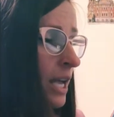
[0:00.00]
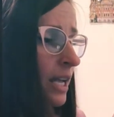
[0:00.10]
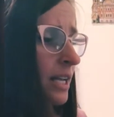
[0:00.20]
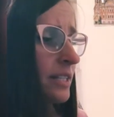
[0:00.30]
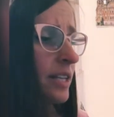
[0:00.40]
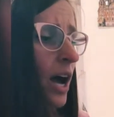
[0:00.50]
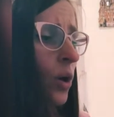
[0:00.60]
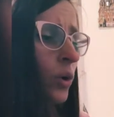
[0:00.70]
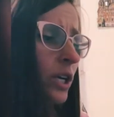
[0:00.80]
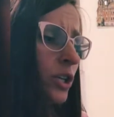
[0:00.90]
It's
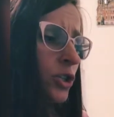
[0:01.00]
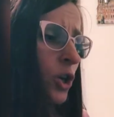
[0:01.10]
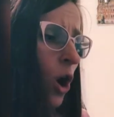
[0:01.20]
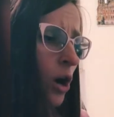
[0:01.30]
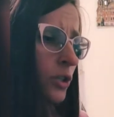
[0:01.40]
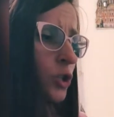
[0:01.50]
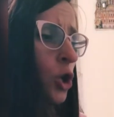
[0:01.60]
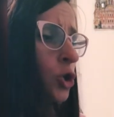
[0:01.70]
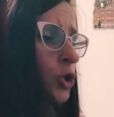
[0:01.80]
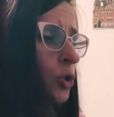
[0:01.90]
how he talks
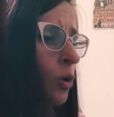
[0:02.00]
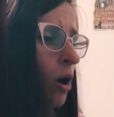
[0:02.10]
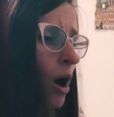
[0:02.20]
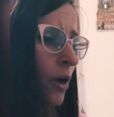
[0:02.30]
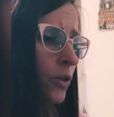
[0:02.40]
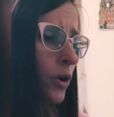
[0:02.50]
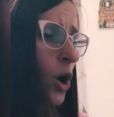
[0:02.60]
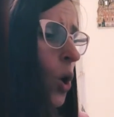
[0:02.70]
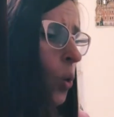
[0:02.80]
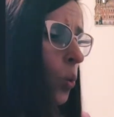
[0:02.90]
to other
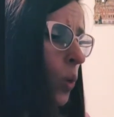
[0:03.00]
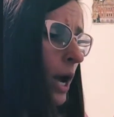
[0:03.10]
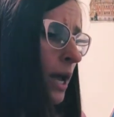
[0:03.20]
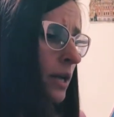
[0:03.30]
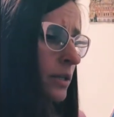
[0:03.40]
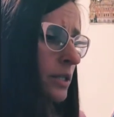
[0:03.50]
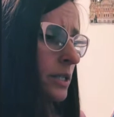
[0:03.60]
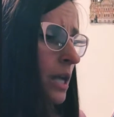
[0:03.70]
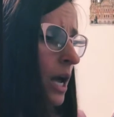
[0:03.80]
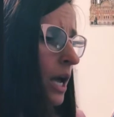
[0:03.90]

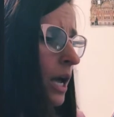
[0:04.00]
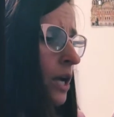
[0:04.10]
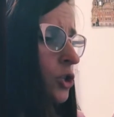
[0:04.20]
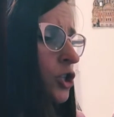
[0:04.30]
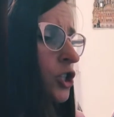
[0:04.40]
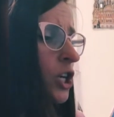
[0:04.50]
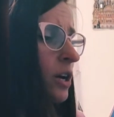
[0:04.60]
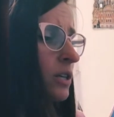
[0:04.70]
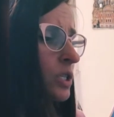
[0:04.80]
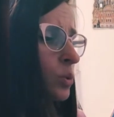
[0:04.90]
whales and
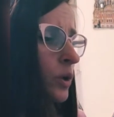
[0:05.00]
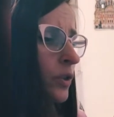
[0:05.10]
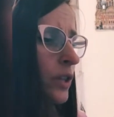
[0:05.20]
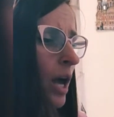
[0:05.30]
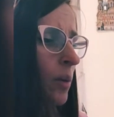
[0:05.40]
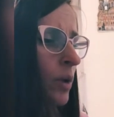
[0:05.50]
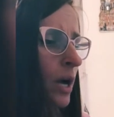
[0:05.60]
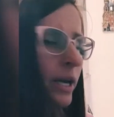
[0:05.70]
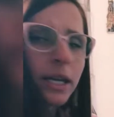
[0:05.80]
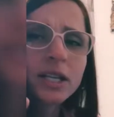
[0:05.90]
shares with them
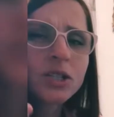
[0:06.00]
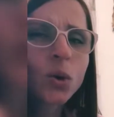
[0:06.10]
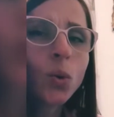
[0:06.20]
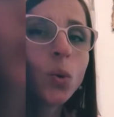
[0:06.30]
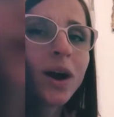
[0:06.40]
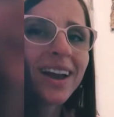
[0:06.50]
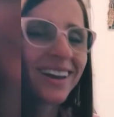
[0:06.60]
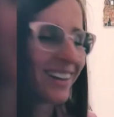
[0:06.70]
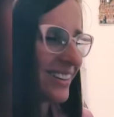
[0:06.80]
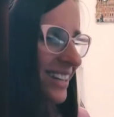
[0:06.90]
his
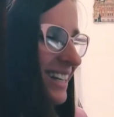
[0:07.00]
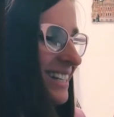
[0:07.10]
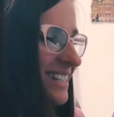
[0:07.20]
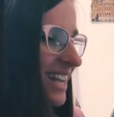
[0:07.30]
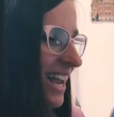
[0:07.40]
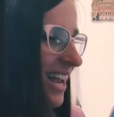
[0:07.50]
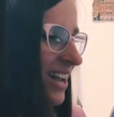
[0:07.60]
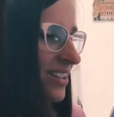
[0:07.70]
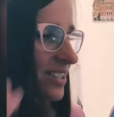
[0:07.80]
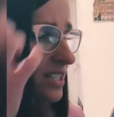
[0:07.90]
whaley
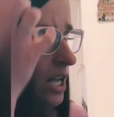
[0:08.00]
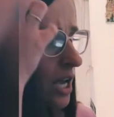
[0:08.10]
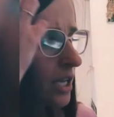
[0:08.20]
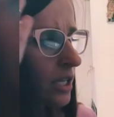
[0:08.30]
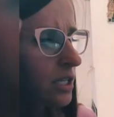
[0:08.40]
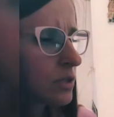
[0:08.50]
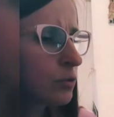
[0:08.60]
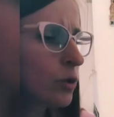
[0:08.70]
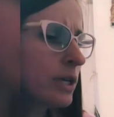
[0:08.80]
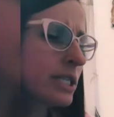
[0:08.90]
tales. His
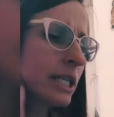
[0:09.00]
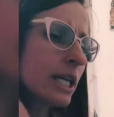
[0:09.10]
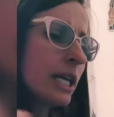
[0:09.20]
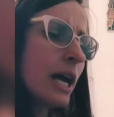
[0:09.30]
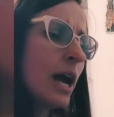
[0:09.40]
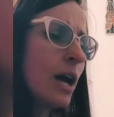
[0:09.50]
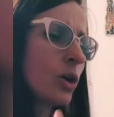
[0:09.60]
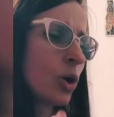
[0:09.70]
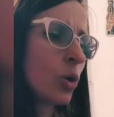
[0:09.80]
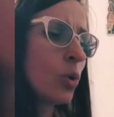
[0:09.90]
voice can
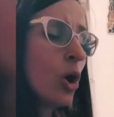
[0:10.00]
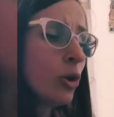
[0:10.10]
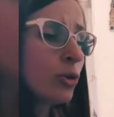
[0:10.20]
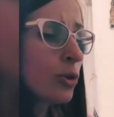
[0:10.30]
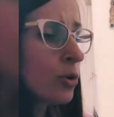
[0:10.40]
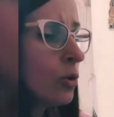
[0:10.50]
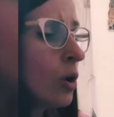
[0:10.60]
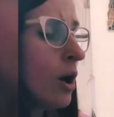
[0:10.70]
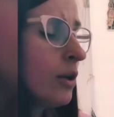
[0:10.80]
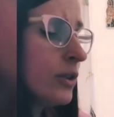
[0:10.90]
echo through
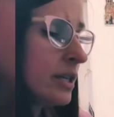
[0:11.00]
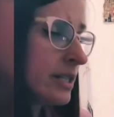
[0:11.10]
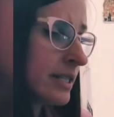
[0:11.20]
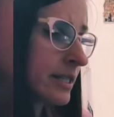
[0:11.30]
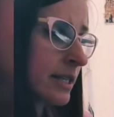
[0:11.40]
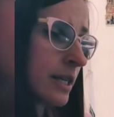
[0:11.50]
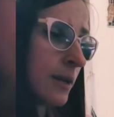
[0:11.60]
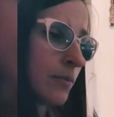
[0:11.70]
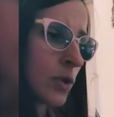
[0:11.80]
the sea,